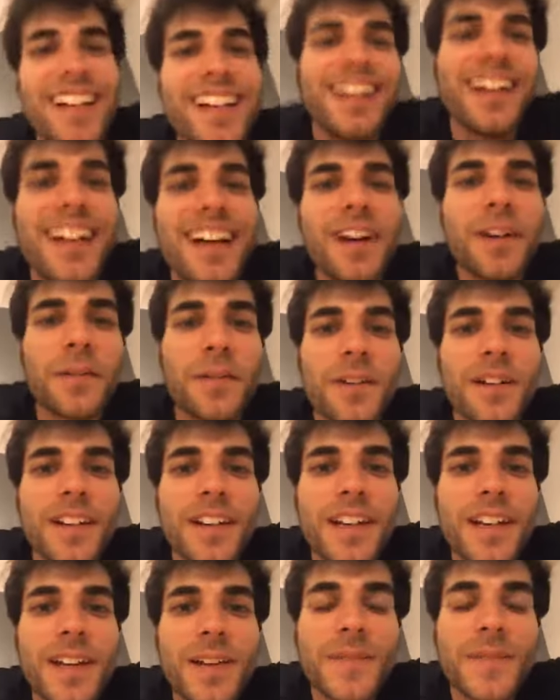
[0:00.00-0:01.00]
Oh,
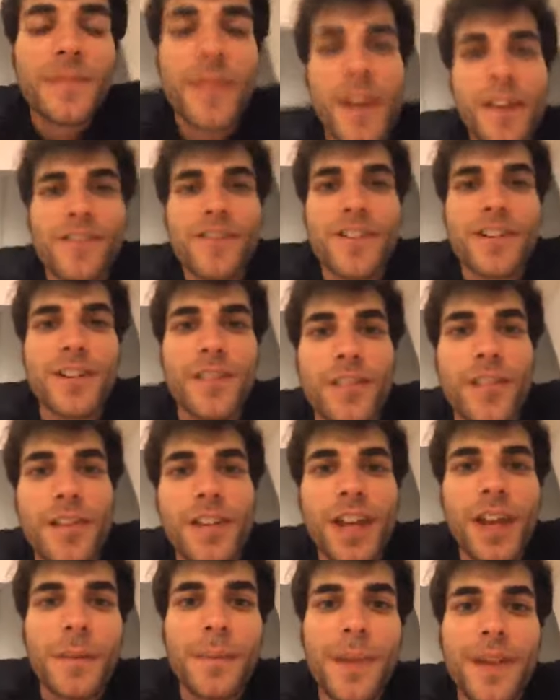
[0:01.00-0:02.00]
really? I've heard of
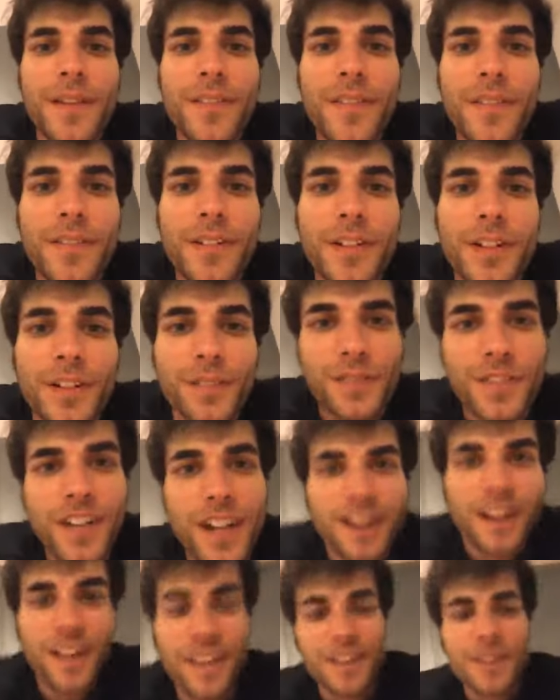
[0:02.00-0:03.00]
Udemy. I've never heard of
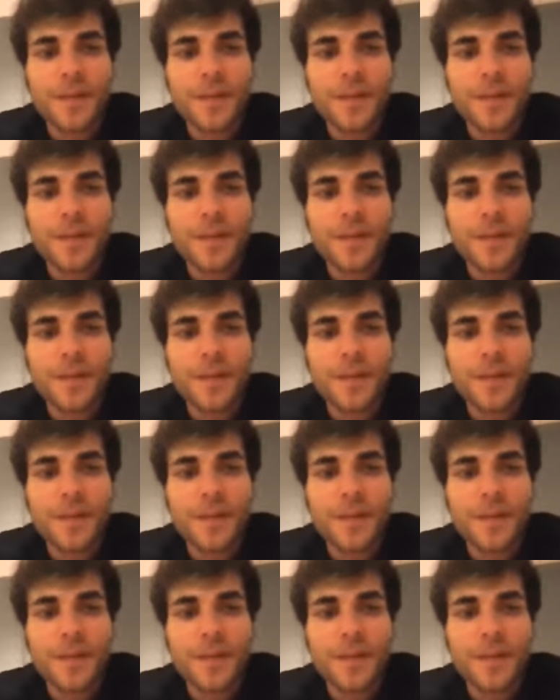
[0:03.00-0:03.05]
Khan.